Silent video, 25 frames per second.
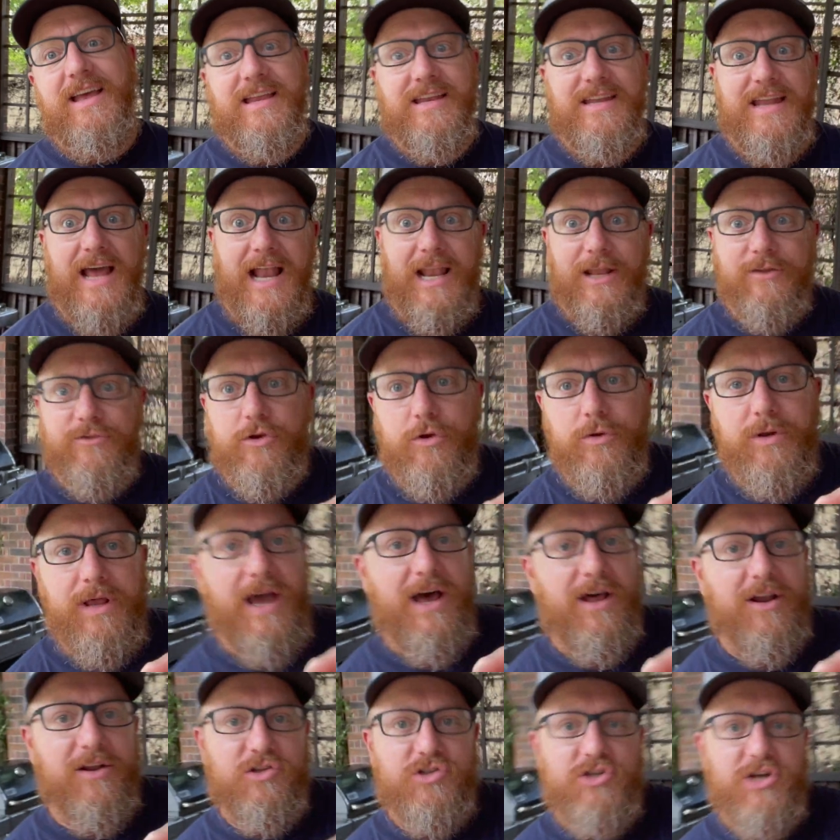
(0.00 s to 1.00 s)
Now let's go
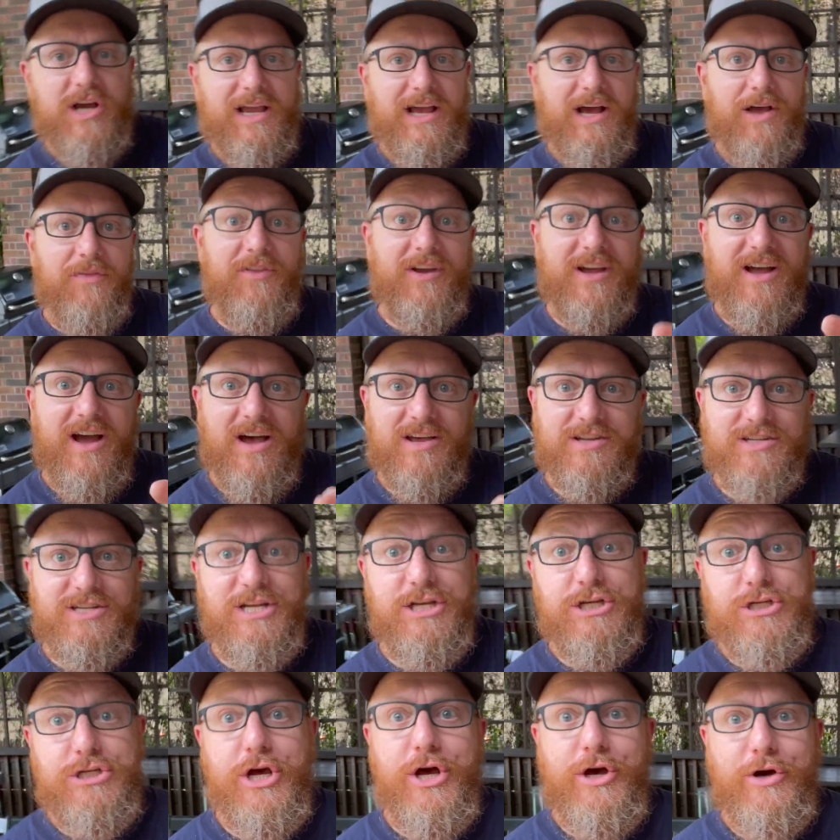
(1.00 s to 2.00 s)
down and check out the
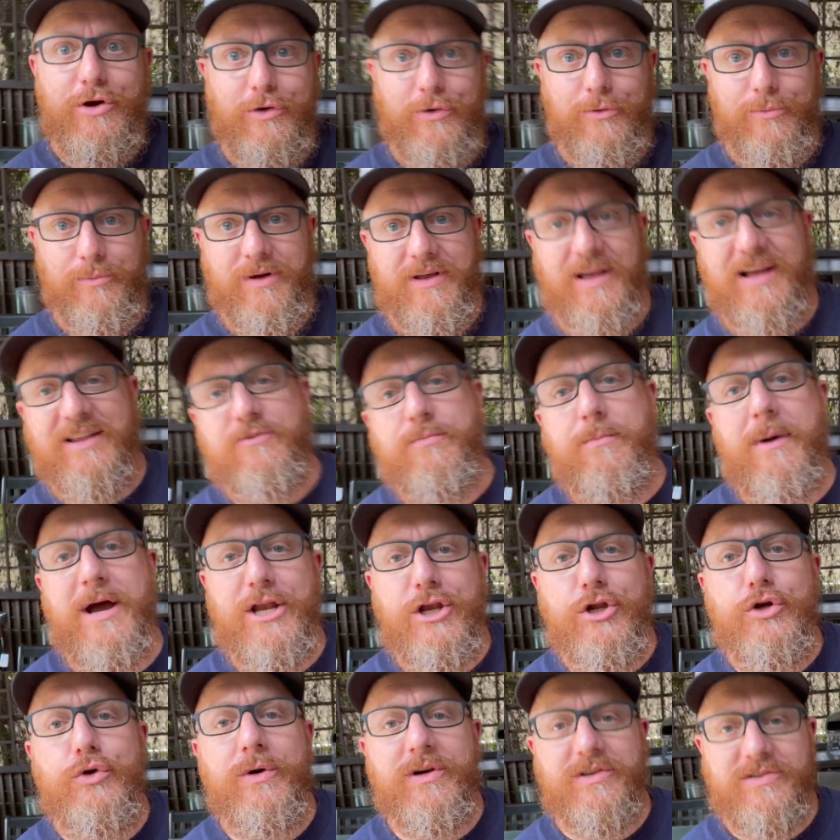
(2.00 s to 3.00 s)
Gozney Dome. That's my
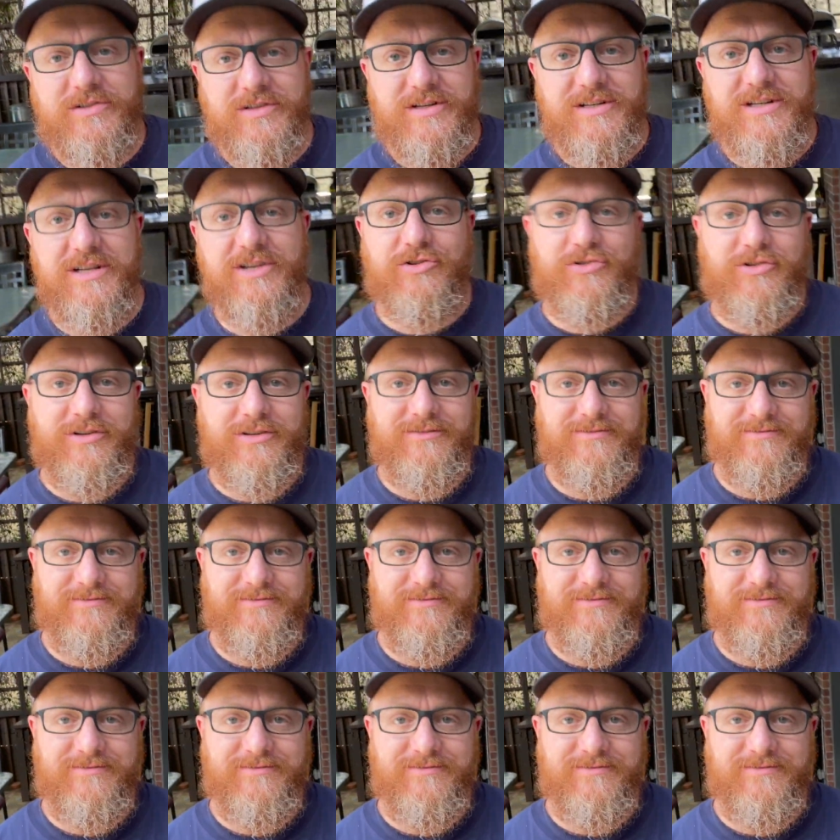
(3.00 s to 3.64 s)
newest addition.